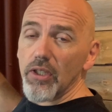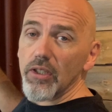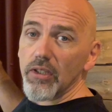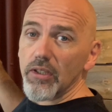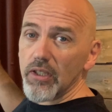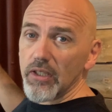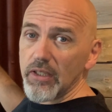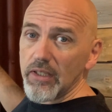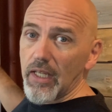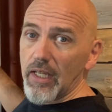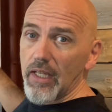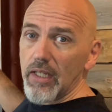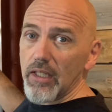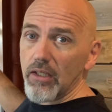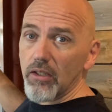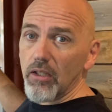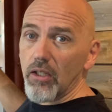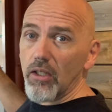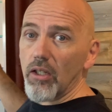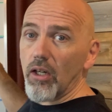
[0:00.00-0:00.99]
to
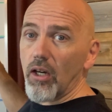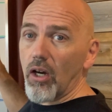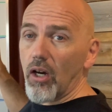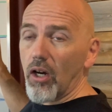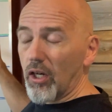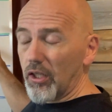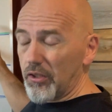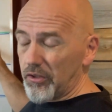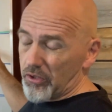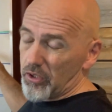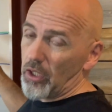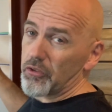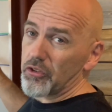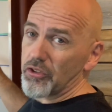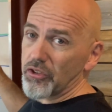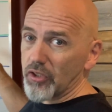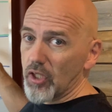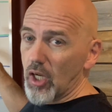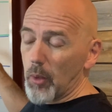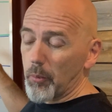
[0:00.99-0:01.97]
gain
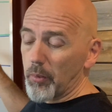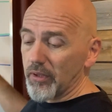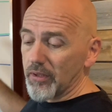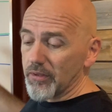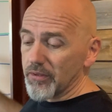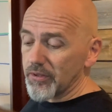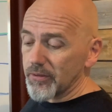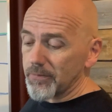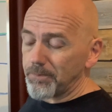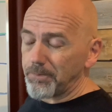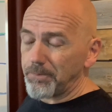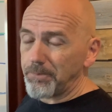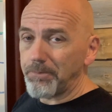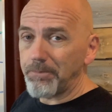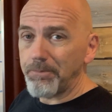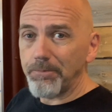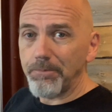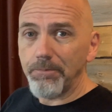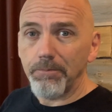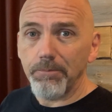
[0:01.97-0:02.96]
unconscious competence.
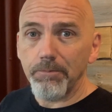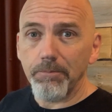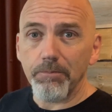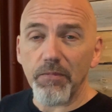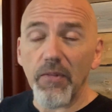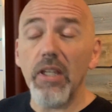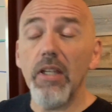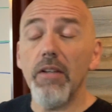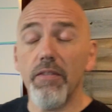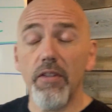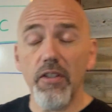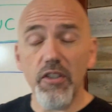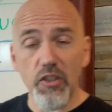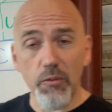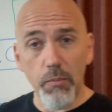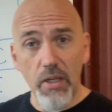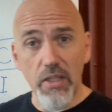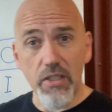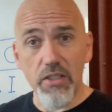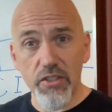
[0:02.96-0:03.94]
If this
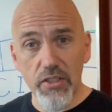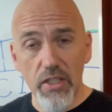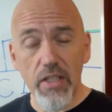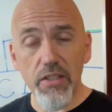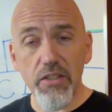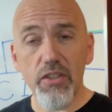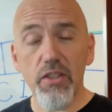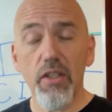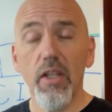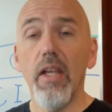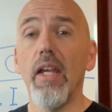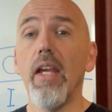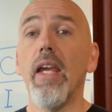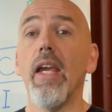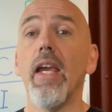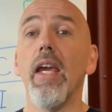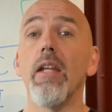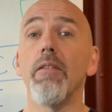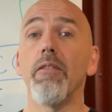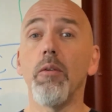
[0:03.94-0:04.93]
makes sense,
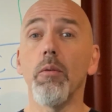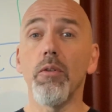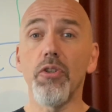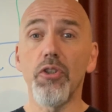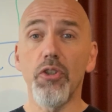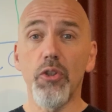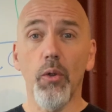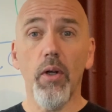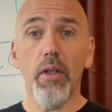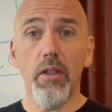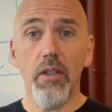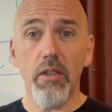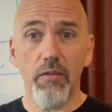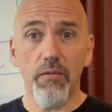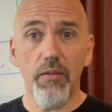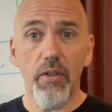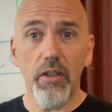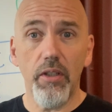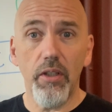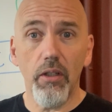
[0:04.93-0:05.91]
and if you enjoyed this
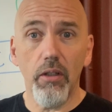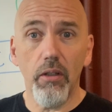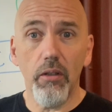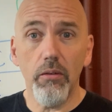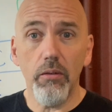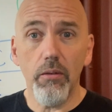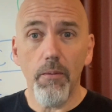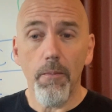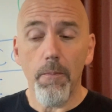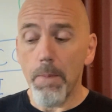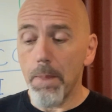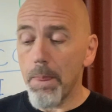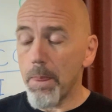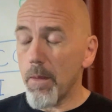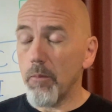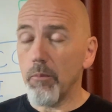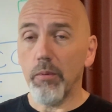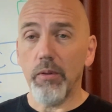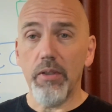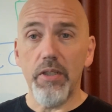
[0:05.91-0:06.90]
video,
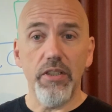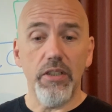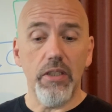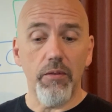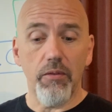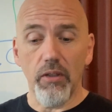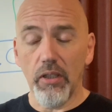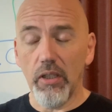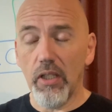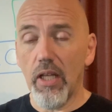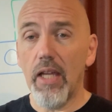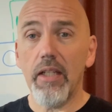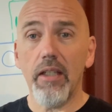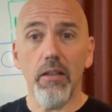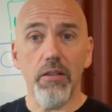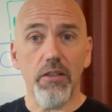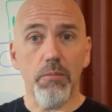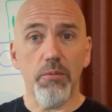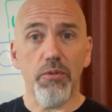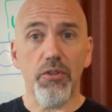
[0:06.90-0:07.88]
please give it a like and
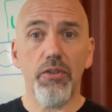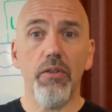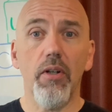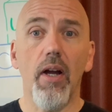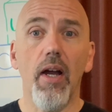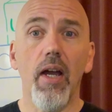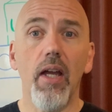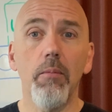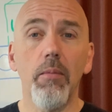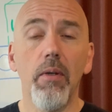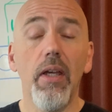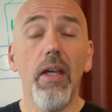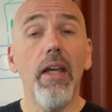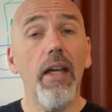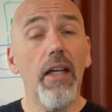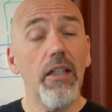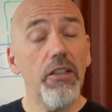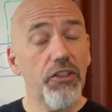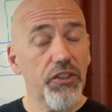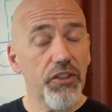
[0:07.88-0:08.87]
a subscribe
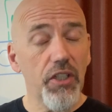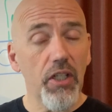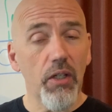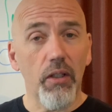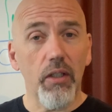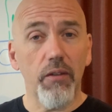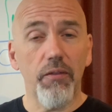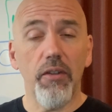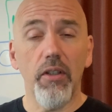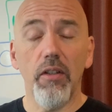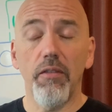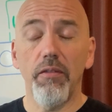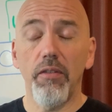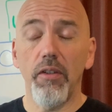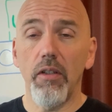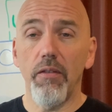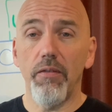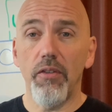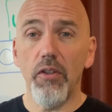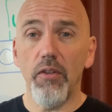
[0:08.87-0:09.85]
and share it. If
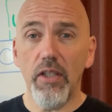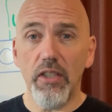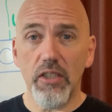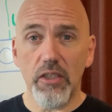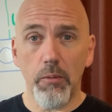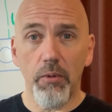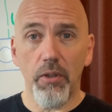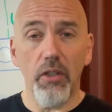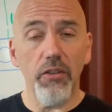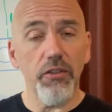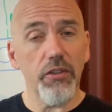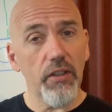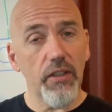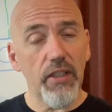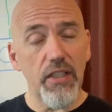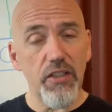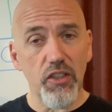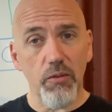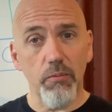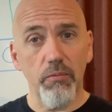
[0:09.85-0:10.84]
you think someone else can
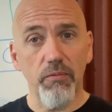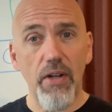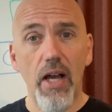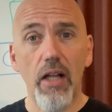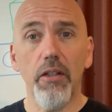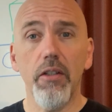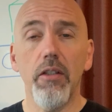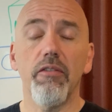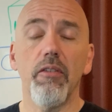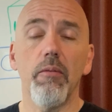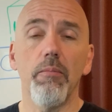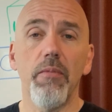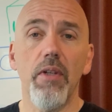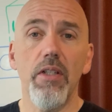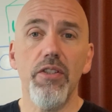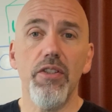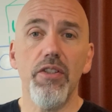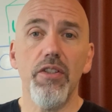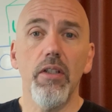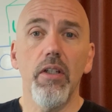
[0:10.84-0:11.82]
get some value from
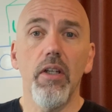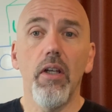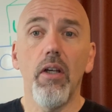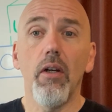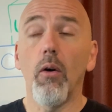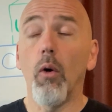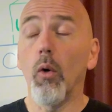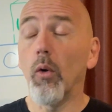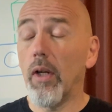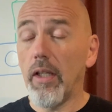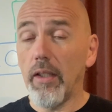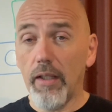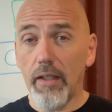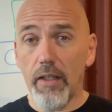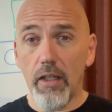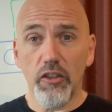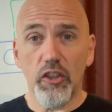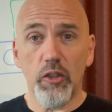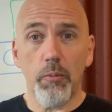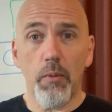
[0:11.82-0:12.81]
this or anything
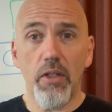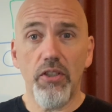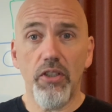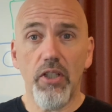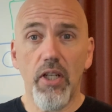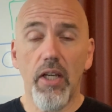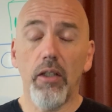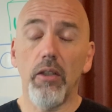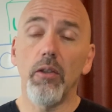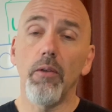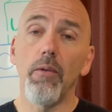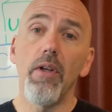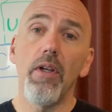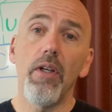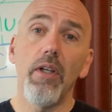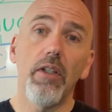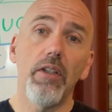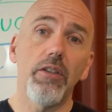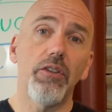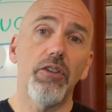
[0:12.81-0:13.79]
else on my channel,
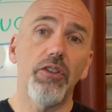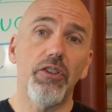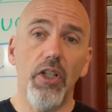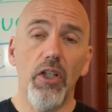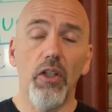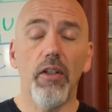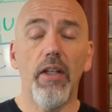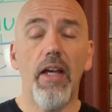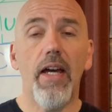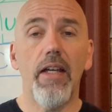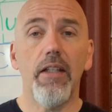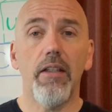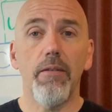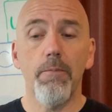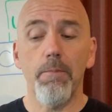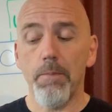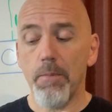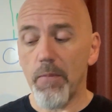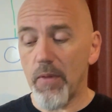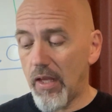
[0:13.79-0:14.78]
share that,
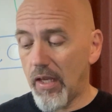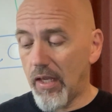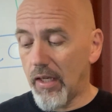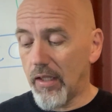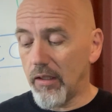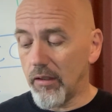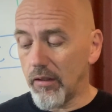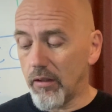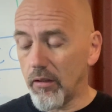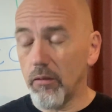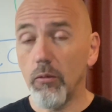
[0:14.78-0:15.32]
and